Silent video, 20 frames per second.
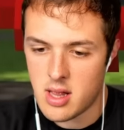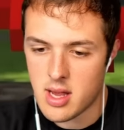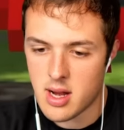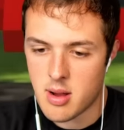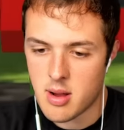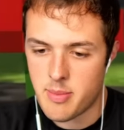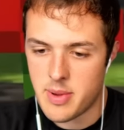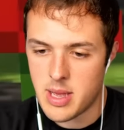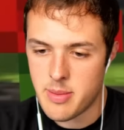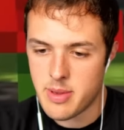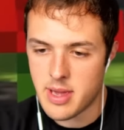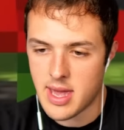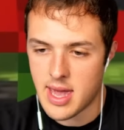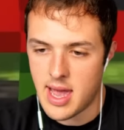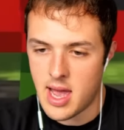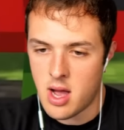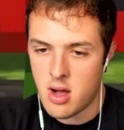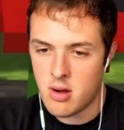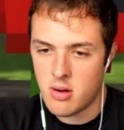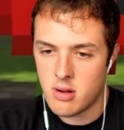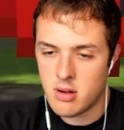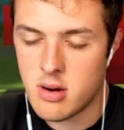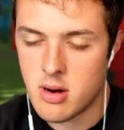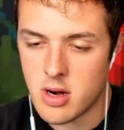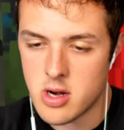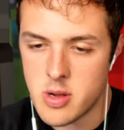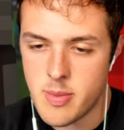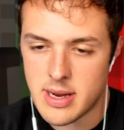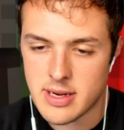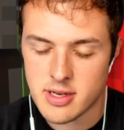like a baby cow? Are
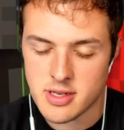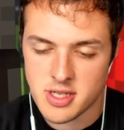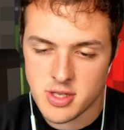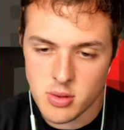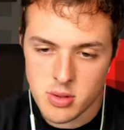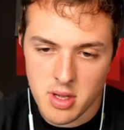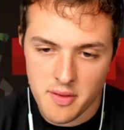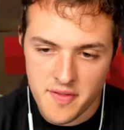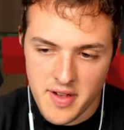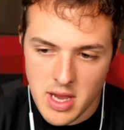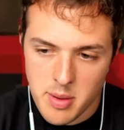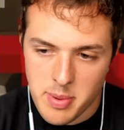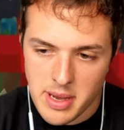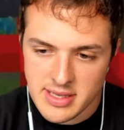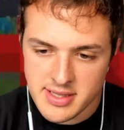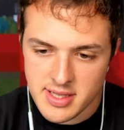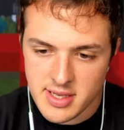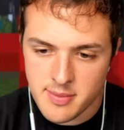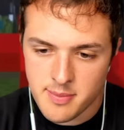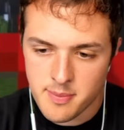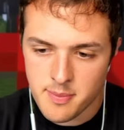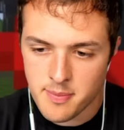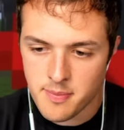you about to shoot the fake Bessie?